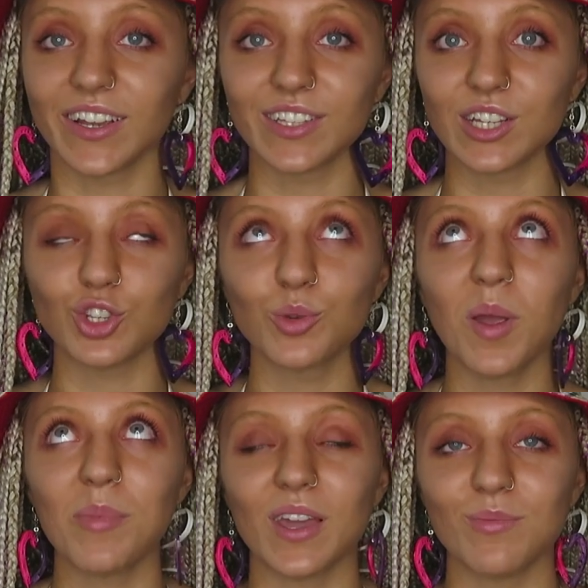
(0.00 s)
Like it's a
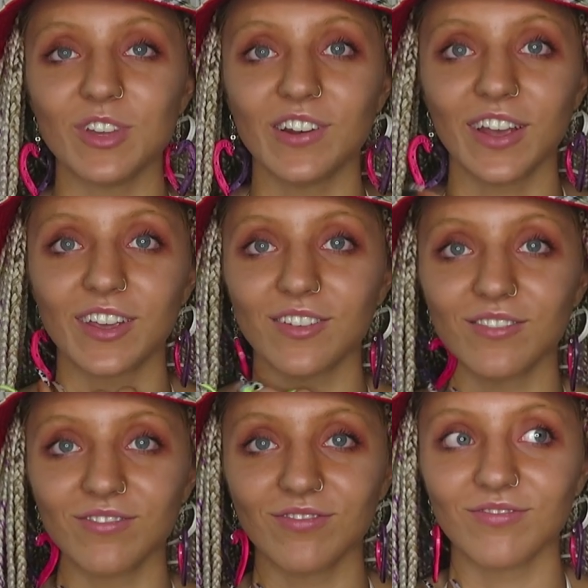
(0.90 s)
my baby, like
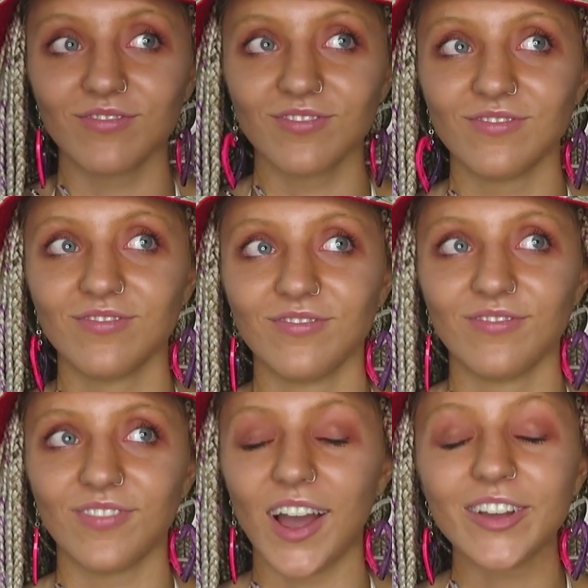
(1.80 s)

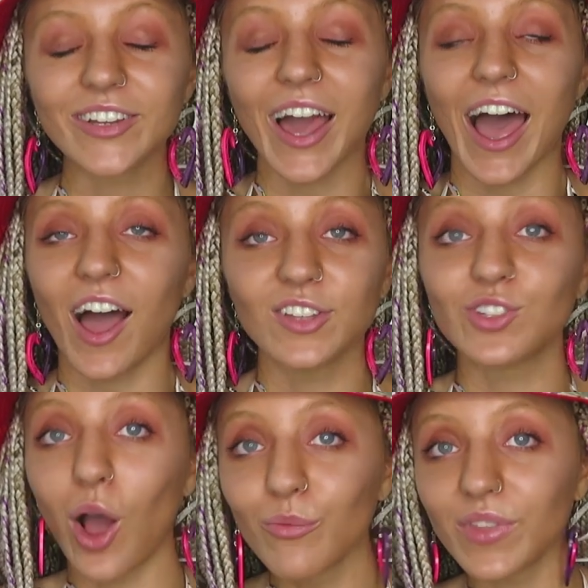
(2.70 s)
I could I
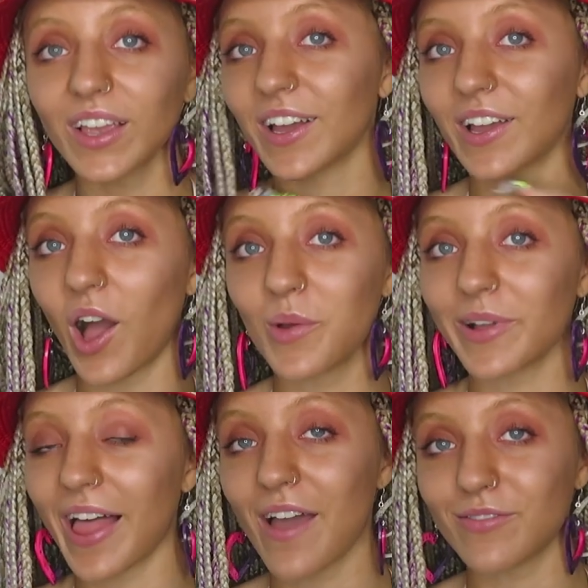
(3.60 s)
don't think I
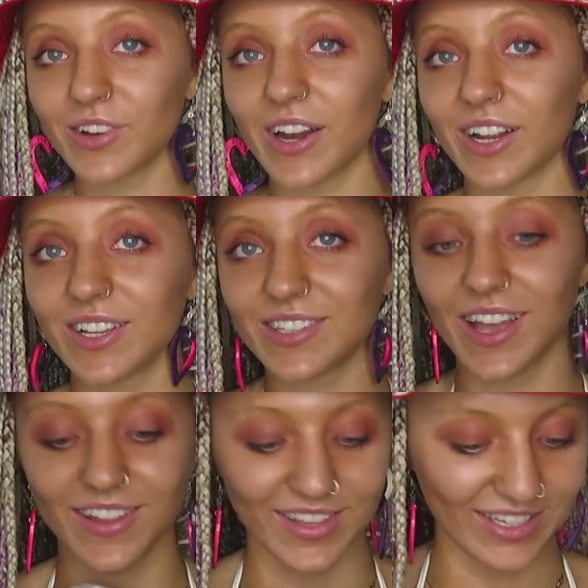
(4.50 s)
will ever
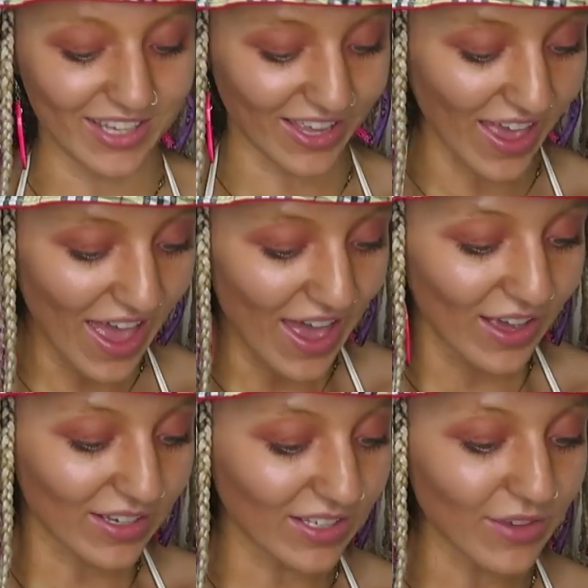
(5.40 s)
sell this like
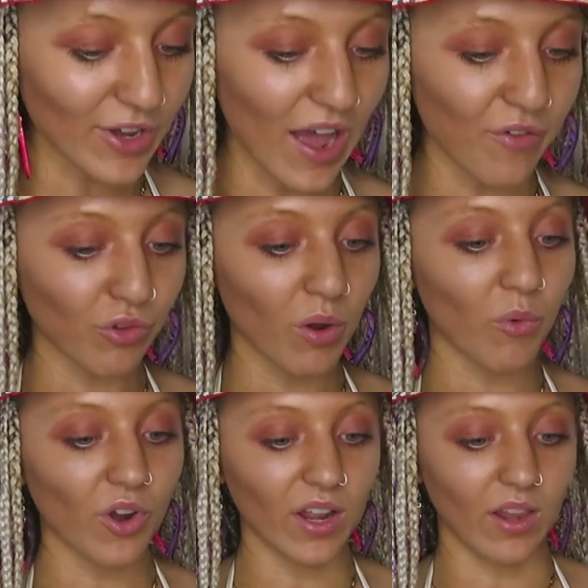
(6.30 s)
because even after I
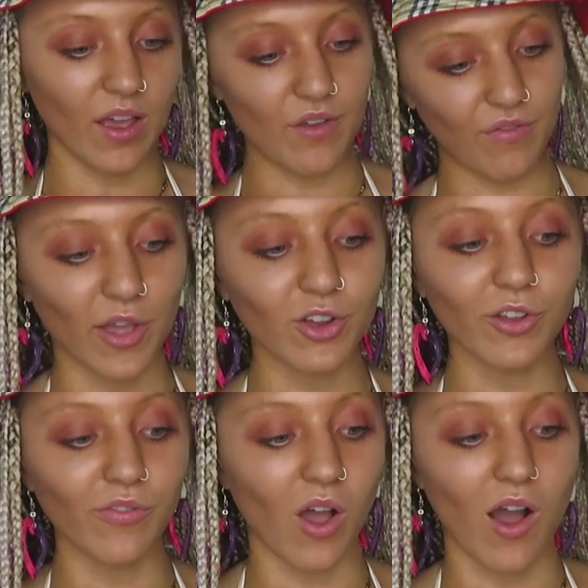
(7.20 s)
wore it at live I could
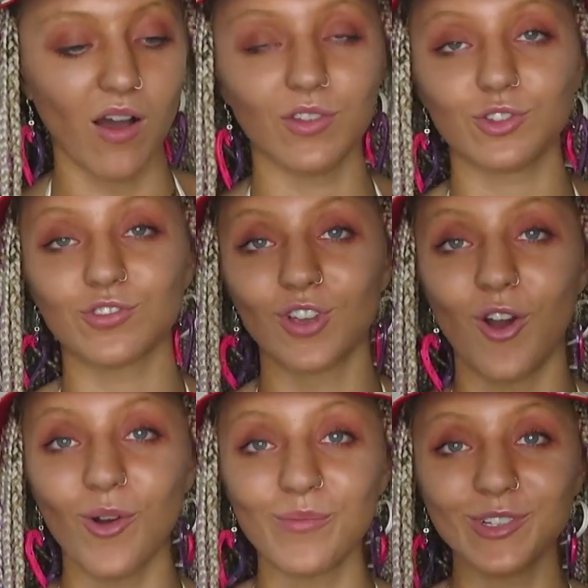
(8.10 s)
have got so